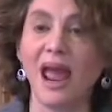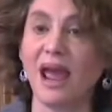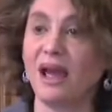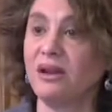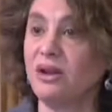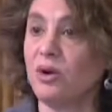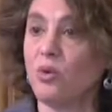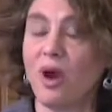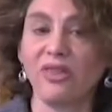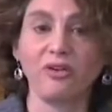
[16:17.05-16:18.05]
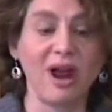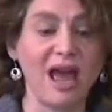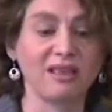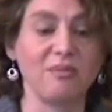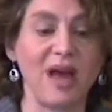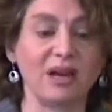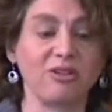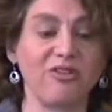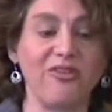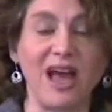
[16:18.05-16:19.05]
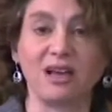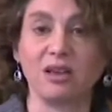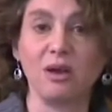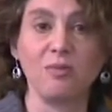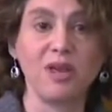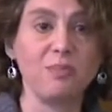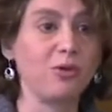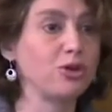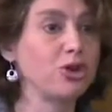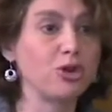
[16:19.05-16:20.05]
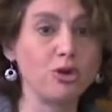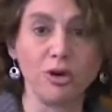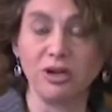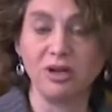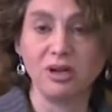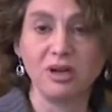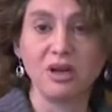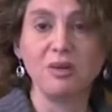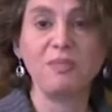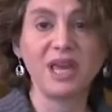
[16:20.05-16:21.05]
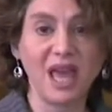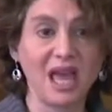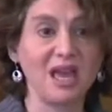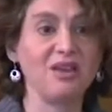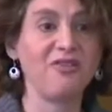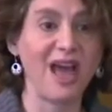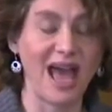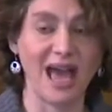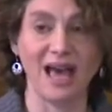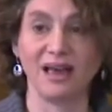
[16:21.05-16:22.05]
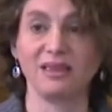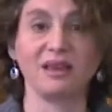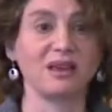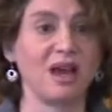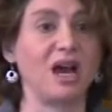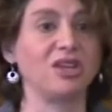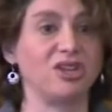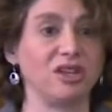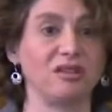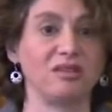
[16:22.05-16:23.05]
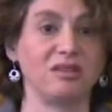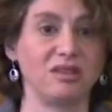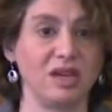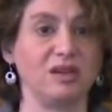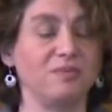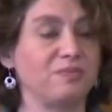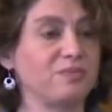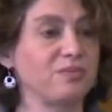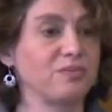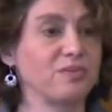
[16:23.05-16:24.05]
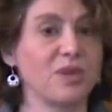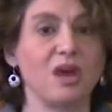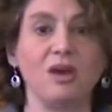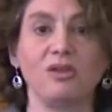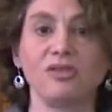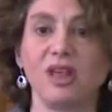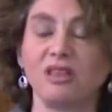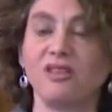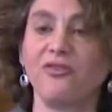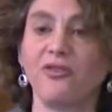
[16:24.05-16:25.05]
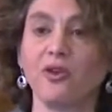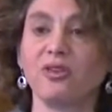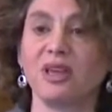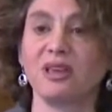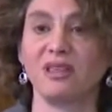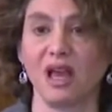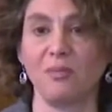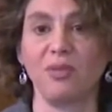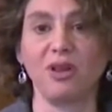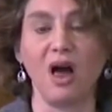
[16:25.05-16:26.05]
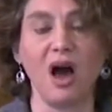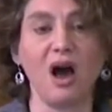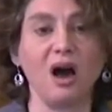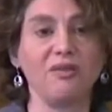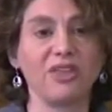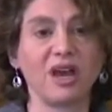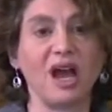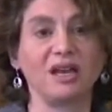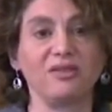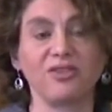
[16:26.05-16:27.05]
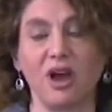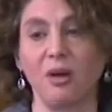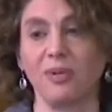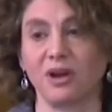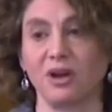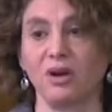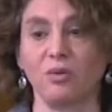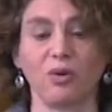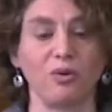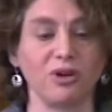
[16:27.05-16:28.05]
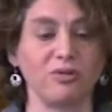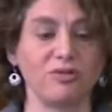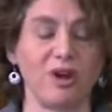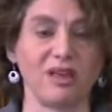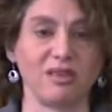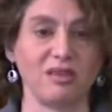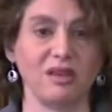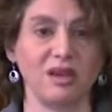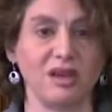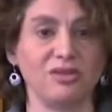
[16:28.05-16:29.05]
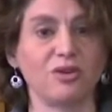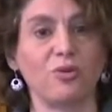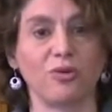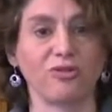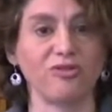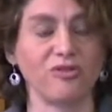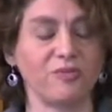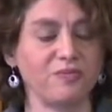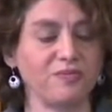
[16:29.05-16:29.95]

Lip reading: and whether, as a matter of fact, people should behave as Gyges did. So that's the first example of the kind of topic we're going to address in the course.